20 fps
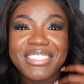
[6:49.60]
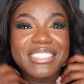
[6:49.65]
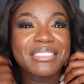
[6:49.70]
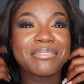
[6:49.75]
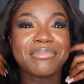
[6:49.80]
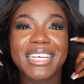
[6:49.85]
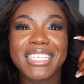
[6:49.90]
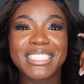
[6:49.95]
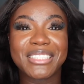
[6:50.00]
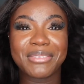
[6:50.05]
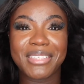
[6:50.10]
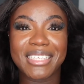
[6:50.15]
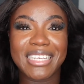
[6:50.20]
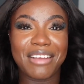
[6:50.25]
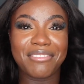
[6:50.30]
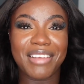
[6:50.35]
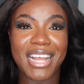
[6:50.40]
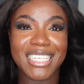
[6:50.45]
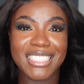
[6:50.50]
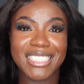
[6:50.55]
the best wig
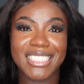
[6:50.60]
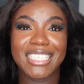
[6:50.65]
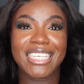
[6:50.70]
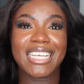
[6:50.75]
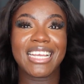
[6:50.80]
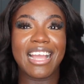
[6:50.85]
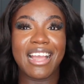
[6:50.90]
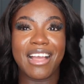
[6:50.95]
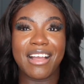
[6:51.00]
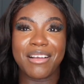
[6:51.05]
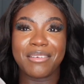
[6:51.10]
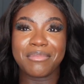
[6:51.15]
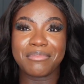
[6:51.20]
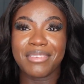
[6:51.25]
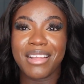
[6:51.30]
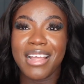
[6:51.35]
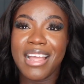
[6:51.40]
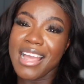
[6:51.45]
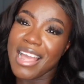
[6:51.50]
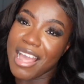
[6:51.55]
I've actually
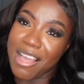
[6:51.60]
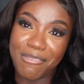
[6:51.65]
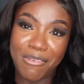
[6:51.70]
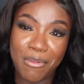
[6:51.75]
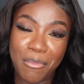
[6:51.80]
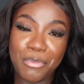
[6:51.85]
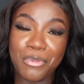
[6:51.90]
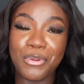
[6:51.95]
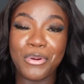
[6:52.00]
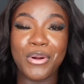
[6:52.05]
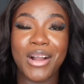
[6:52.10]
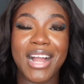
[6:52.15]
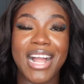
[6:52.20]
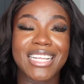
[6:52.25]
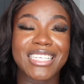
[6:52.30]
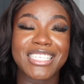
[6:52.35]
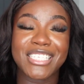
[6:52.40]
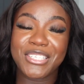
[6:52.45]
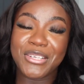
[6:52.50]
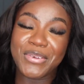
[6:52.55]
ever bought,
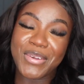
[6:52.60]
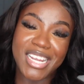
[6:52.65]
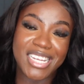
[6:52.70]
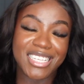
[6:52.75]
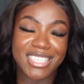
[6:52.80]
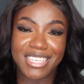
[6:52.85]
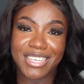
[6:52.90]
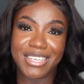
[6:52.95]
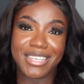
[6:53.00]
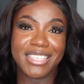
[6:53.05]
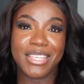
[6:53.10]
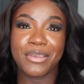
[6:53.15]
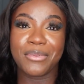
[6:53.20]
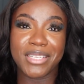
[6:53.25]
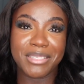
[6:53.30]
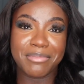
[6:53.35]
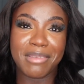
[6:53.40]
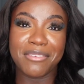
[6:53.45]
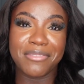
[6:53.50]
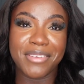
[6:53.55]
and it's crazy because it
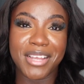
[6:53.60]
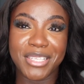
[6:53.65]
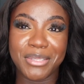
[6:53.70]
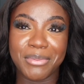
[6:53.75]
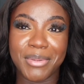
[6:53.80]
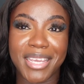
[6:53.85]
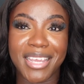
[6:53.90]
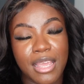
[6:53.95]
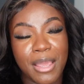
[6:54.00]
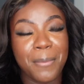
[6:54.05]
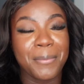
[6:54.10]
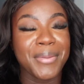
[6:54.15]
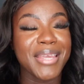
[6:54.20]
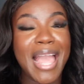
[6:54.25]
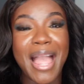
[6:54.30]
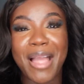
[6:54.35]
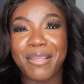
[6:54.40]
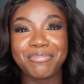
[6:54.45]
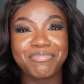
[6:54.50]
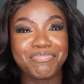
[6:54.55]
was my first wig. But
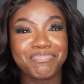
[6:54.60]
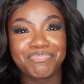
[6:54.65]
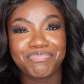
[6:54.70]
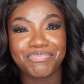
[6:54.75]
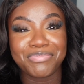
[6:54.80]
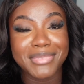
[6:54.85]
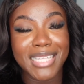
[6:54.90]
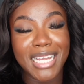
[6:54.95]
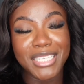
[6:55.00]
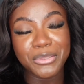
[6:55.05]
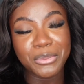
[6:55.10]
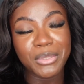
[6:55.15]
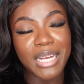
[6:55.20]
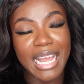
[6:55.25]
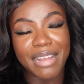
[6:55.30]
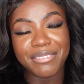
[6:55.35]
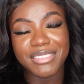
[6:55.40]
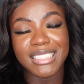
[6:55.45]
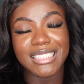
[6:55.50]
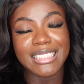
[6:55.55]
yeah, that's all I
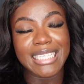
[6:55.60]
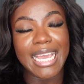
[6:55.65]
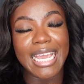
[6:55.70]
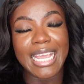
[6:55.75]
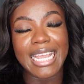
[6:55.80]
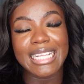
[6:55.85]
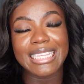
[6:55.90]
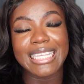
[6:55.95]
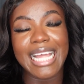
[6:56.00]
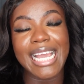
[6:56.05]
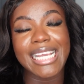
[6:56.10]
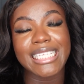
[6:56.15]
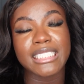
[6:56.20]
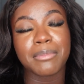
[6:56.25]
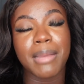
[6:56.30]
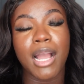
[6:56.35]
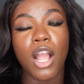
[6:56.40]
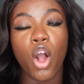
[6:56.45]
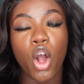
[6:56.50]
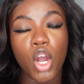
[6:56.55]
have to say. That is
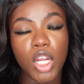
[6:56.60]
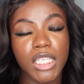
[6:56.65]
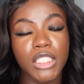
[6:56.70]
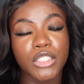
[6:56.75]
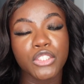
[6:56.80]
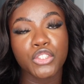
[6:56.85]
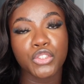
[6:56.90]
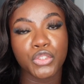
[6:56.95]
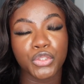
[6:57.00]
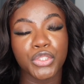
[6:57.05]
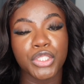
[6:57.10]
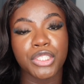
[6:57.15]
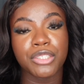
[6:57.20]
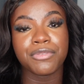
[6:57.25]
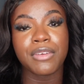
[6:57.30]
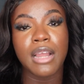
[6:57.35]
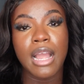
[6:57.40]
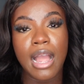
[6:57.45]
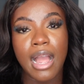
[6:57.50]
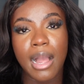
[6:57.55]
my honest
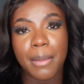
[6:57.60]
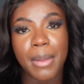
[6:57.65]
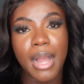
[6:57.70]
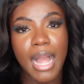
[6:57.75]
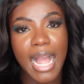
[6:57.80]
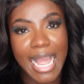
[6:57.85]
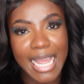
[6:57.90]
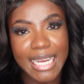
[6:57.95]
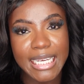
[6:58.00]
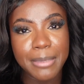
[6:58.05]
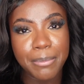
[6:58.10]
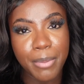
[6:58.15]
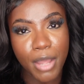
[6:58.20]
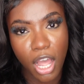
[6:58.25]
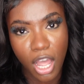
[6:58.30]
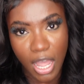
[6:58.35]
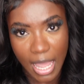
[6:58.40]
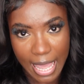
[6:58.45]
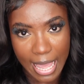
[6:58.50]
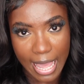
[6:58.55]
truth about
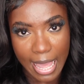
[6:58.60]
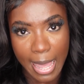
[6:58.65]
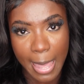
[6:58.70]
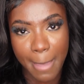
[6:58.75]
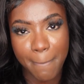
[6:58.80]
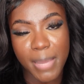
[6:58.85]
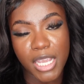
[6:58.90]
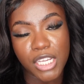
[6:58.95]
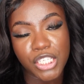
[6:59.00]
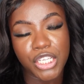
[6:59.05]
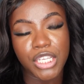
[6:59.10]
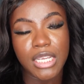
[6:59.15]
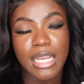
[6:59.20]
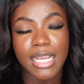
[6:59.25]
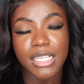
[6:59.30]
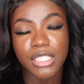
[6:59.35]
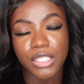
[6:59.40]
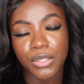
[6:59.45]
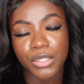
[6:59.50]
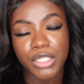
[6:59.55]
Alipearl hair. Make sure you
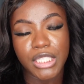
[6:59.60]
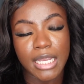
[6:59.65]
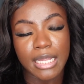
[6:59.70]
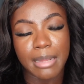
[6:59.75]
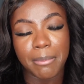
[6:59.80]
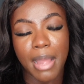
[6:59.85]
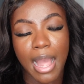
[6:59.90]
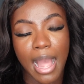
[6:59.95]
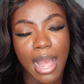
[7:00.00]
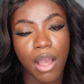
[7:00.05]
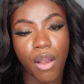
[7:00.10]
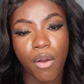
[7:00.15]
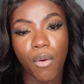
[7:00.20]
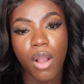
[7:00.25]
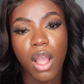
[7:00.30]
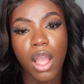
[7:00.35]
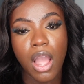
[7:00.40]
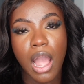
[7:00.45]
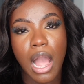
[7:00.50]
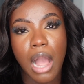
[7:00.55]
guys go check them
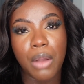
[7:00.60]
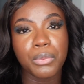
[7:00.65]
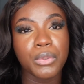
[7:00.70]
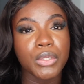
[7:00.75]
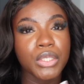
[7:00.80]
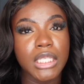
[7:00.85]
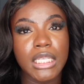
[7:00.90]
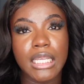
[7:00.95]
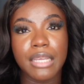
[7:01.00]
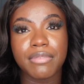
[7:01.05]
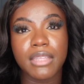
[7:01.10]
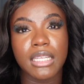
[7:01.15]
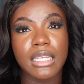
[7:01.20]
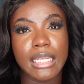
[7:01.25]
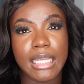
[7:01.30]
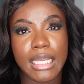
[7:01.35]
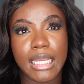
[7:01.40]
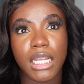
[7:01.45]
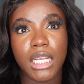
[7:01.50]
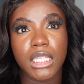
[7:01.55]
out. I will leave the
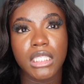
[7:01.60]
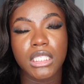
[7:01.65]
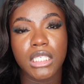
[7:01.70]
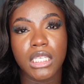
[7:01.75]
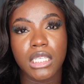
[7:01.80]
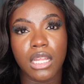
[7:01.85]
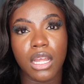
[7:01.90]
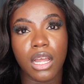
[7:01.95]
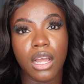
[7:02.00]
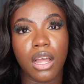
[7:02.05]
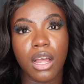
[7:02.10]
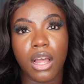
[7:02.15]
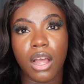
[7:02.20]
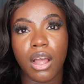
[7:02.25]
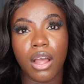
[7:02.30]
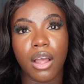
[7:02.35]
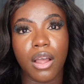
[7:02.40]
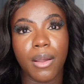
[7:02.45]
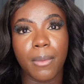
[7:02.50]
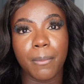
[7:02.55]
link to
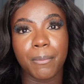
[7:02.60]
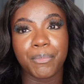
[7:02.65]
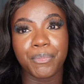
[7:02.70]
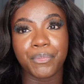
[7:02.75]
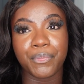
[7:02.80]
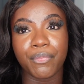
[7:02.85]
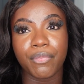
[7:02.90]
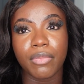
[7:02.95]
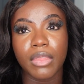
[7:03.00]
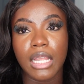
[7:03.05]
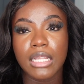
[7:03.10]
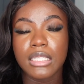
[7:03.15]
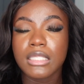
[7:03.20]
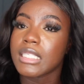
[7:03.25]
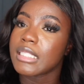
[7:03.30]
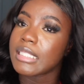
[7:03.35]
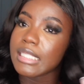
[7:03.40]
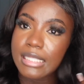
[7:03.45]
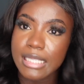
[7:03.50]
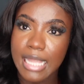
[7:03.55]
the
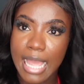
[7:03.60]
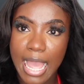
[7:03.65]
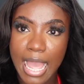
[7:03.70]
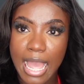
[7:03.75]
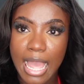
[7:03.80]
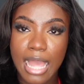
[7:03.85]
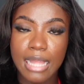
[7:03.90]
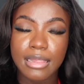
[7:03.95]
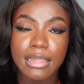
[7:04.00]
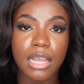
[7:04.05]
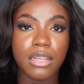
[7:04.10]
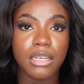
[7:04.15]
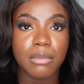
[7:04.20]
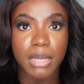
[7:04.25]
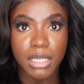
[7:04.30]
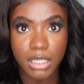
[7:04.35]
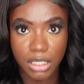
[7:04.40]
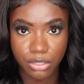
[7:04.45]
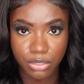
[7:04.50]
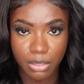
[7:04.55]
to this hair down in
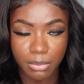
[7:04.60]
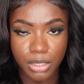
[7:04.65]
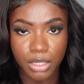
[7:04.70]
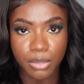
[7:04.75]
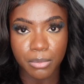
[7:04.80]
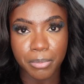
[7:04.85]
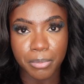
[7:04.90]
my description